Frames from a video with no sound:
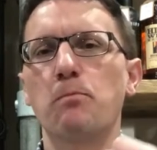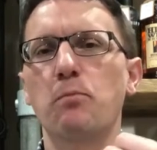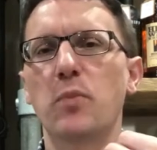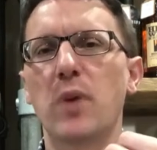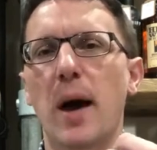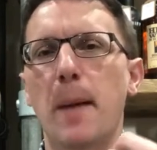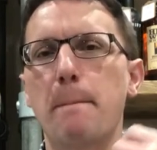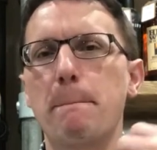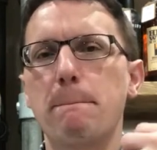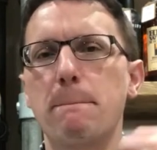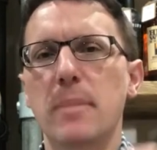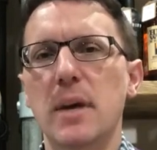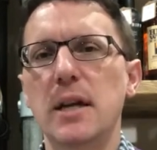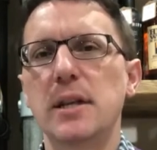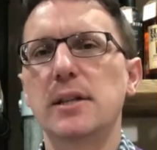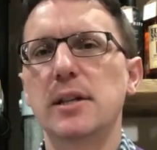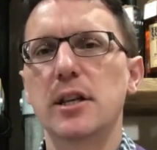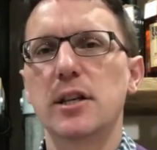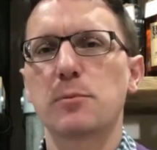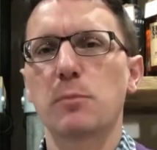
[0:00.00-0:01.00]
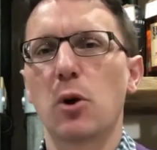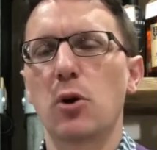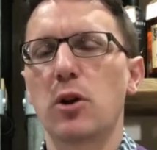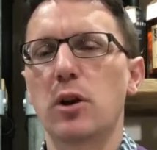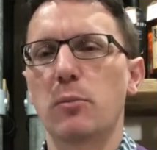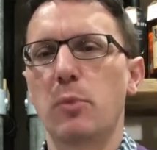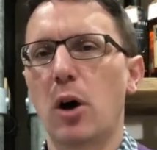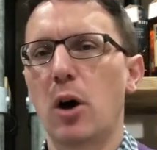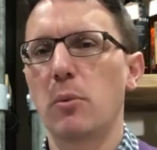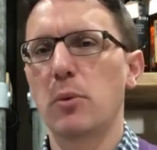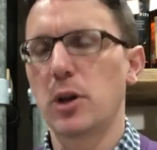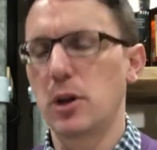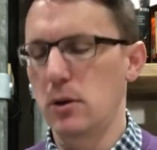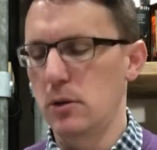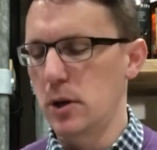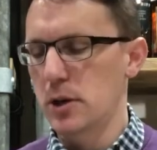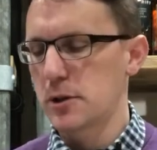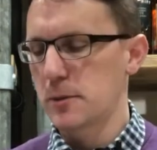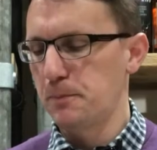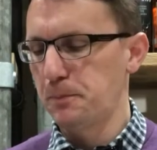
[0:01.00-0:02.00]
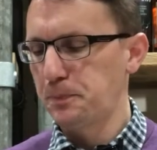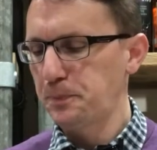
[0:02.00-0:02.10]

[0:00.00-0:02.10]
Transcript: that meaty, smoky barbecue-ness.